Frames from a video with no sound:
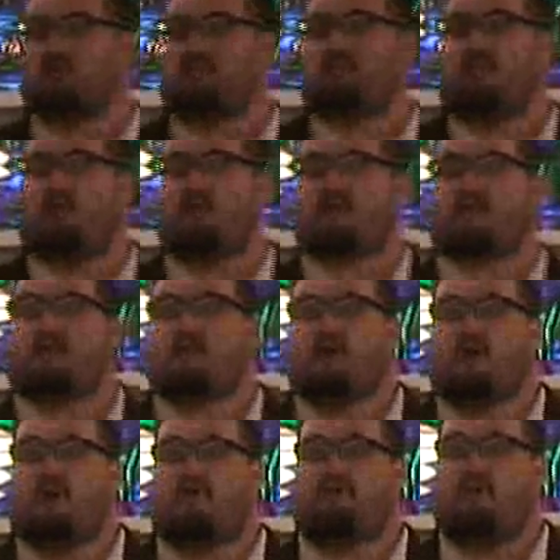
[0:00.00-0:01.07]
to the point
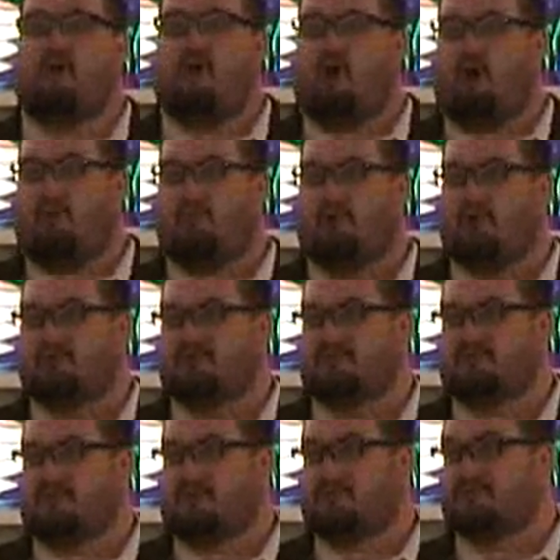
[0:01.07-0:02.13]
of
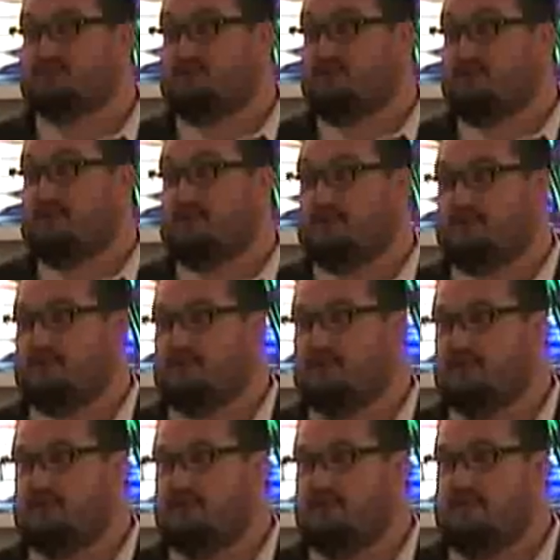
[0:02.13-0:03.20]
almost absurdity.
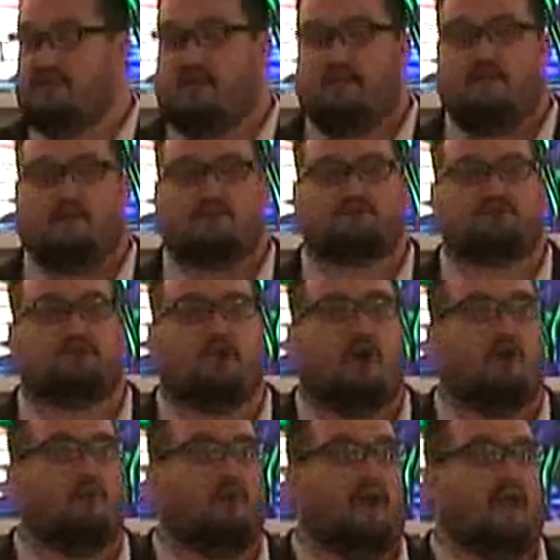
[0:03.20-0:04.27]
There's
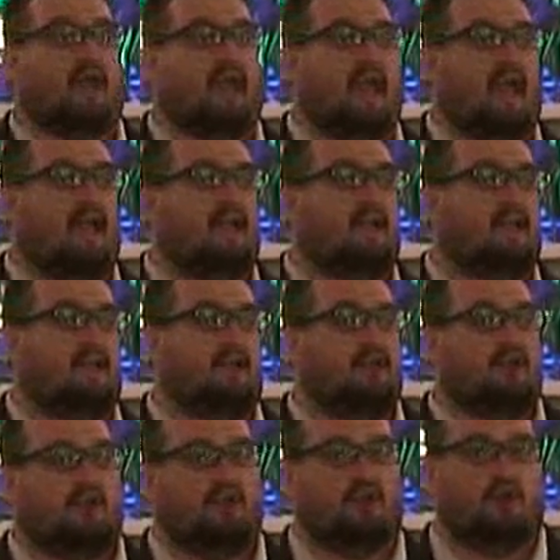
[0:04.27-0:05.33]
no way
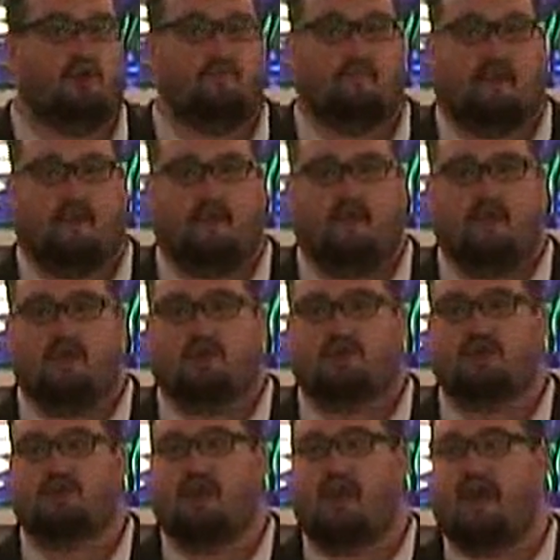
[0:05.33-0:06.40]
any human
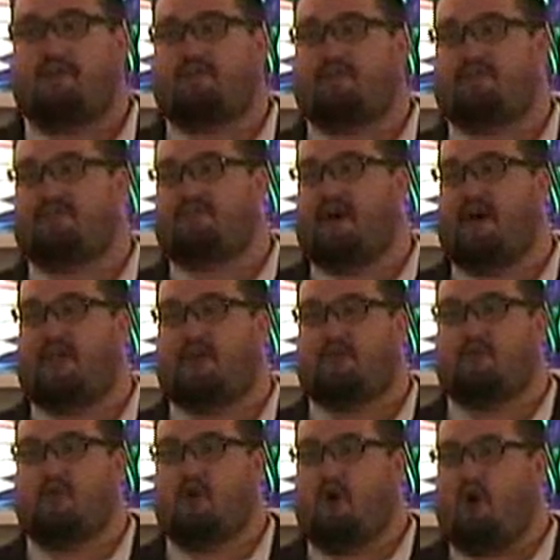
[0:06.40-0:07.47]
could ever
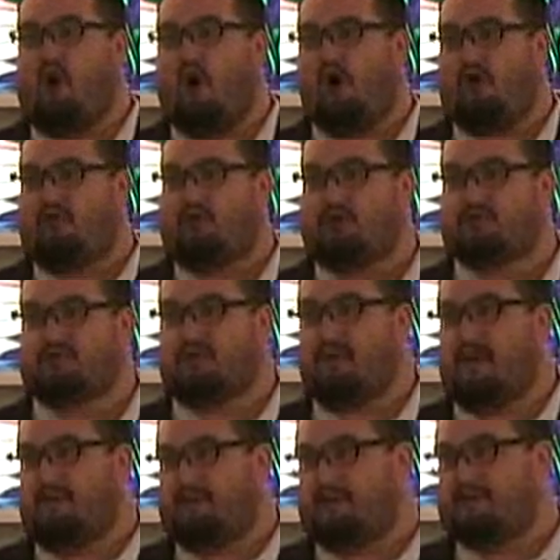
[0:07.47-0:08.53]
follow all those
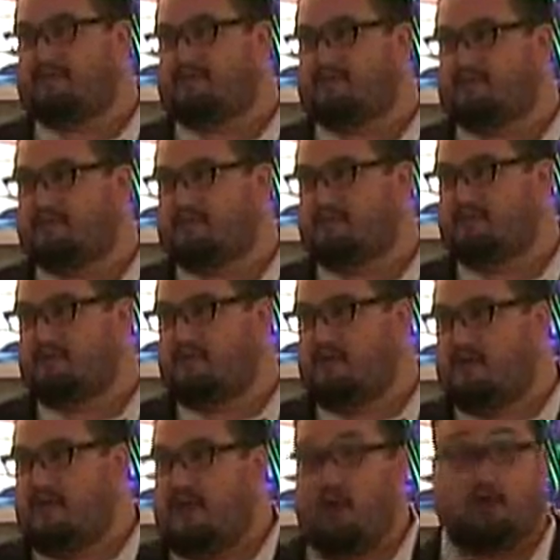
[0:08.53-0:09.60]
commandments.
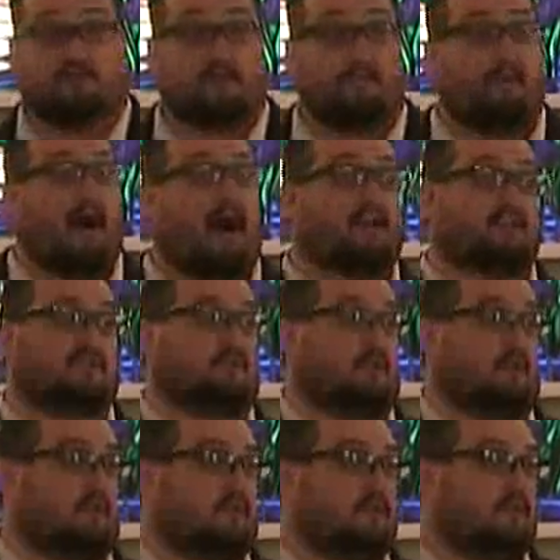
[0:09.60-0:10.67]
It was
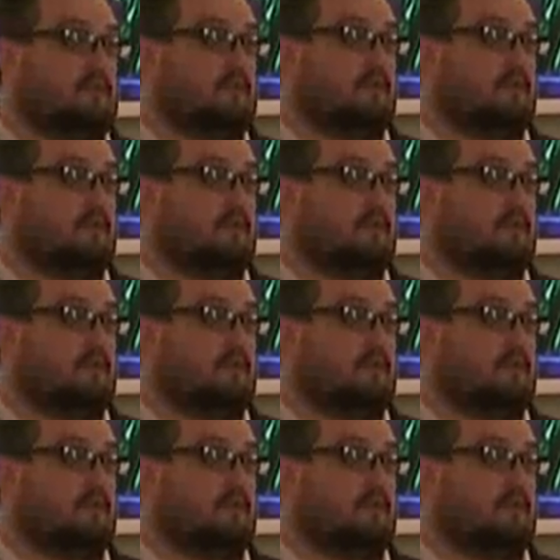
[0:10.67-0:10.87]
impossible.